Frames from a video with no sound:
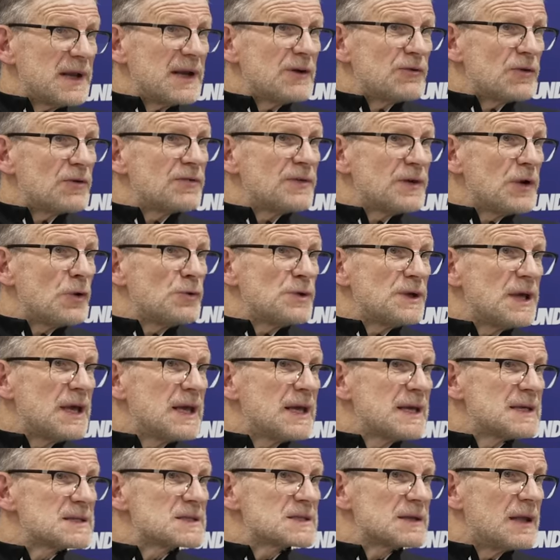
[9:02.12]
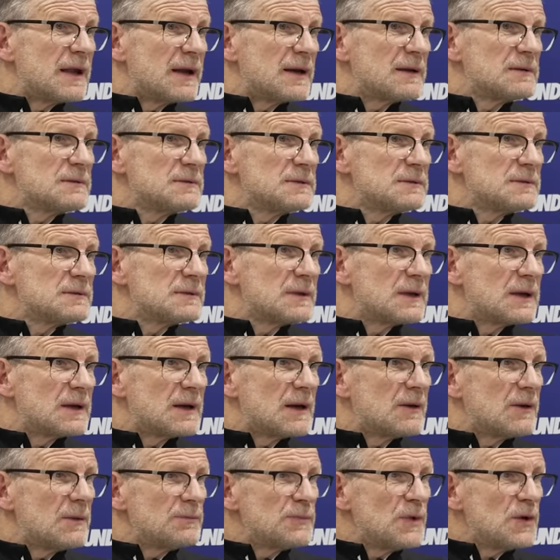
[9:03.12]
here a few years now, you
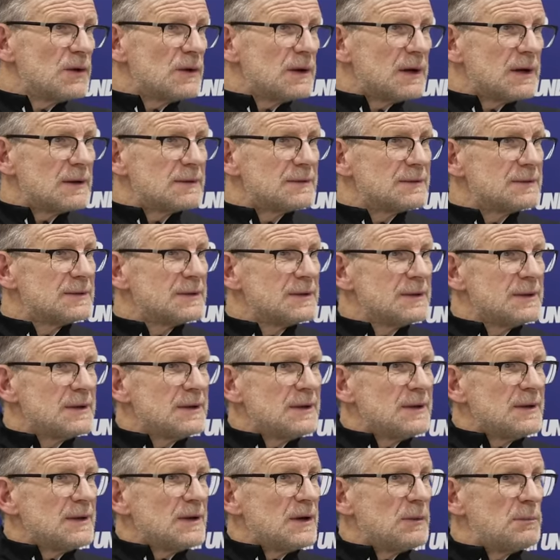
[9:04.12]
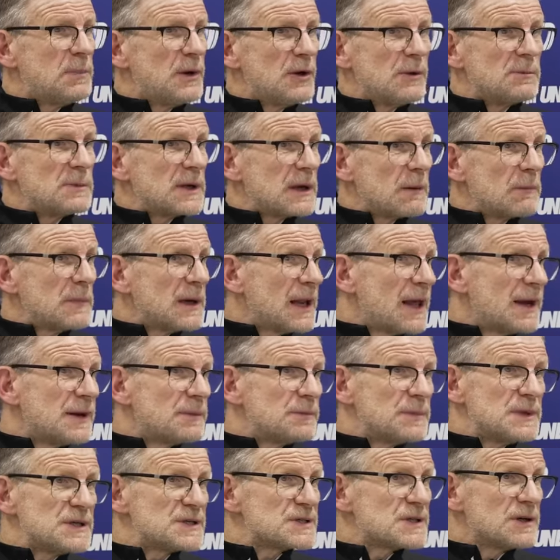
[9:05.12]
know, I'm not a Birmingham
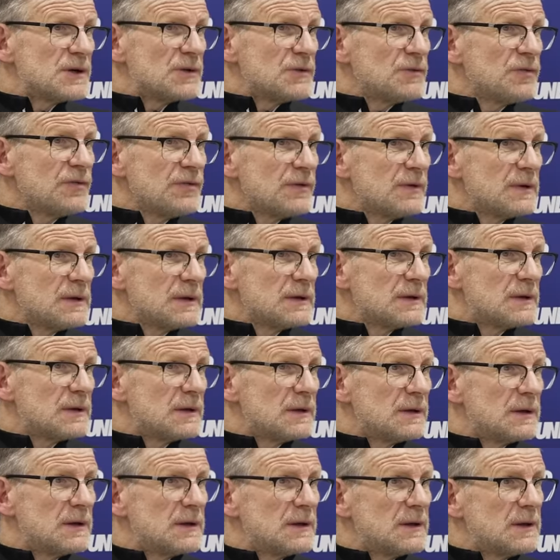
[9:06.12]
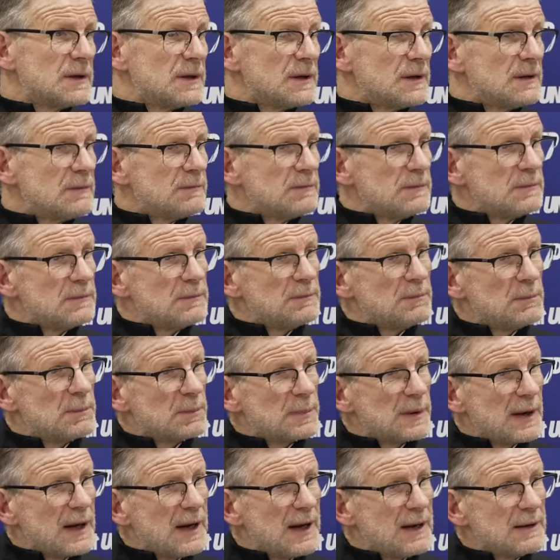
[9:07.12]
lad myself,
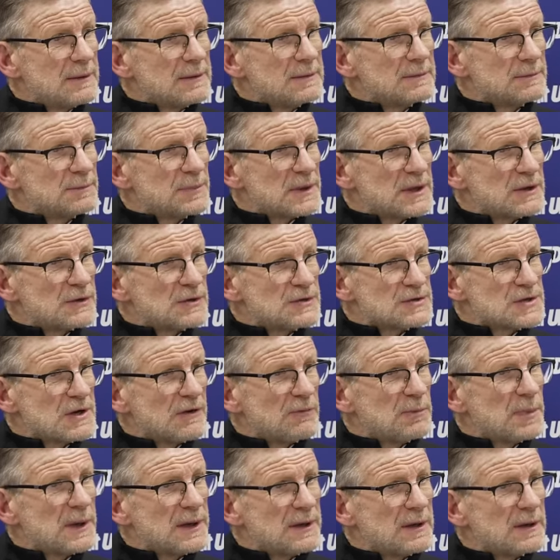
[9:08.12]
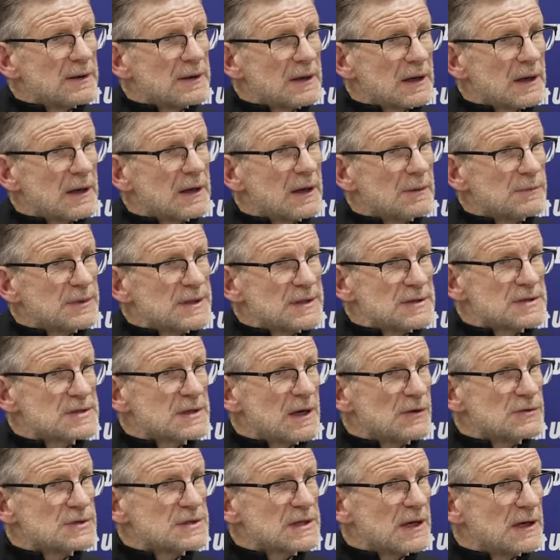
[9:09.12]
but because I've been at the club and
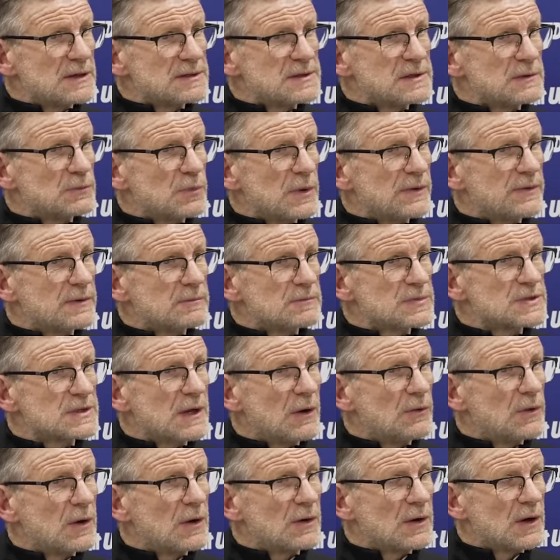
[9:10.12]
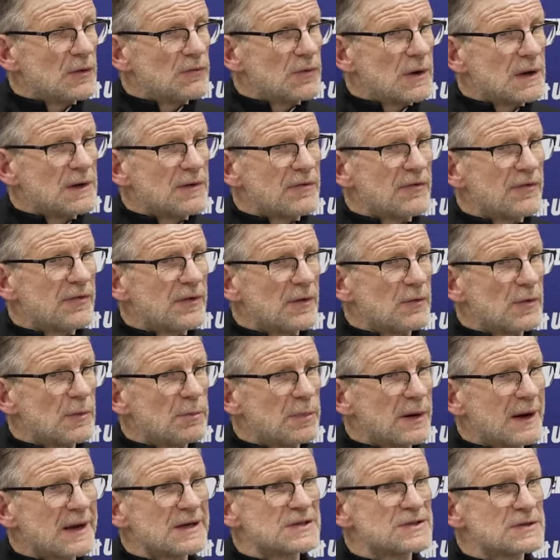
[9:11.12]
associated with them so long, I really feel a
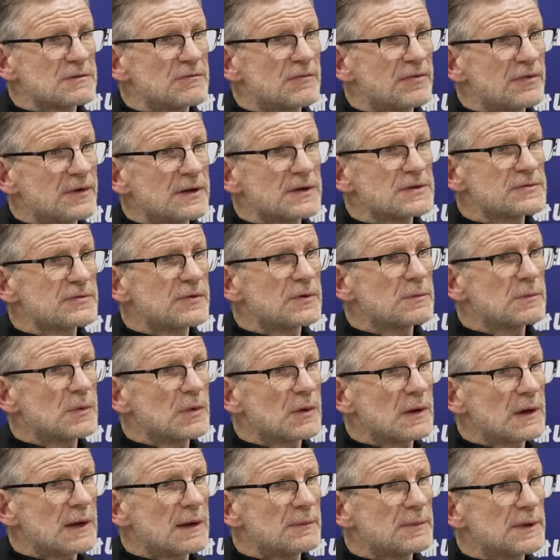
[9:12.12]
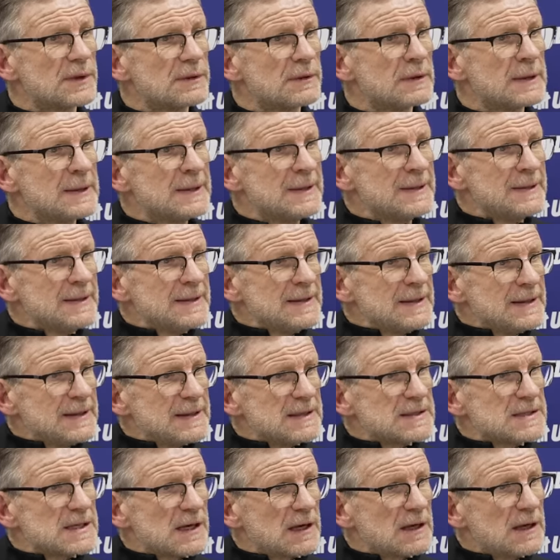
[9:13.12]
passion for this football club, and
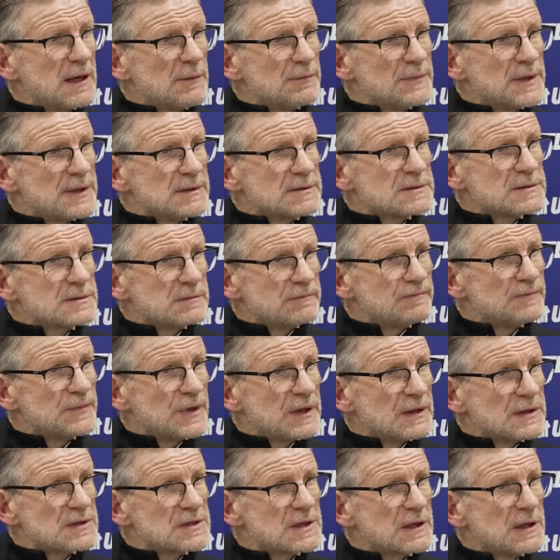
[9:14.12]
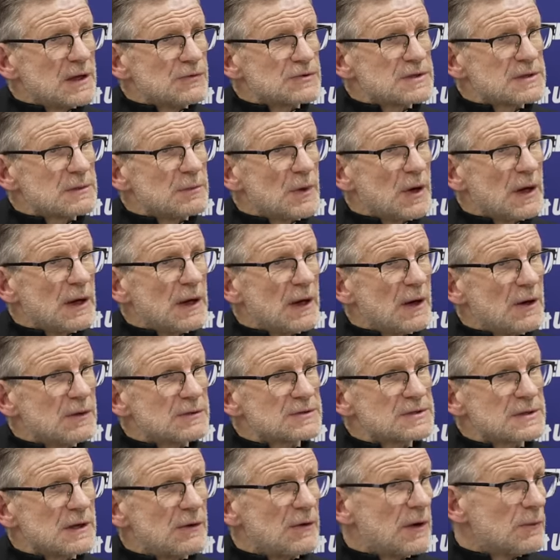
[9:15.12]
it's a club that's, you know, it's close to my
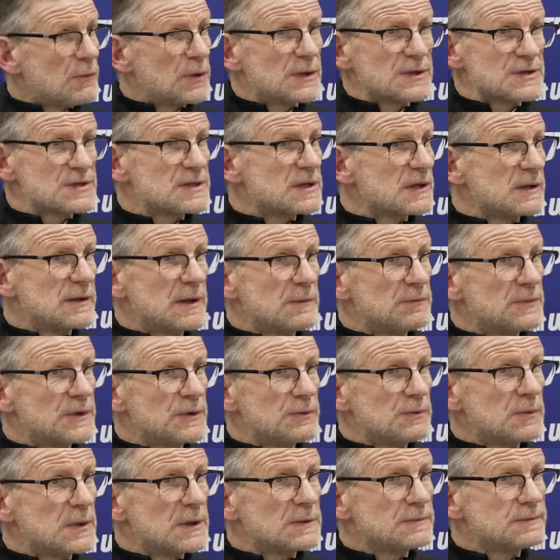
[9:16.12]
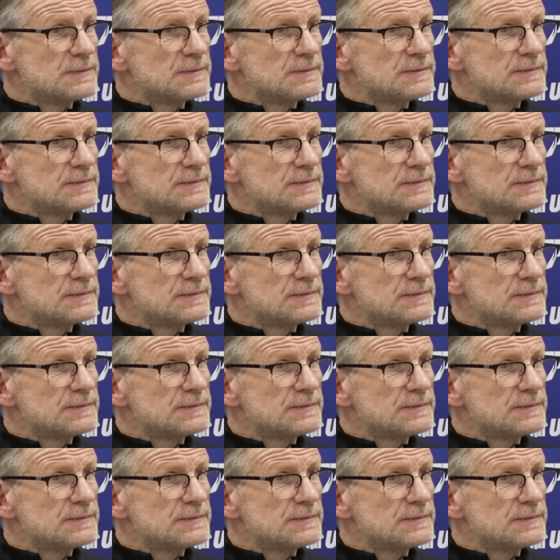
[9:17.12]
heart, so I want to see them do well.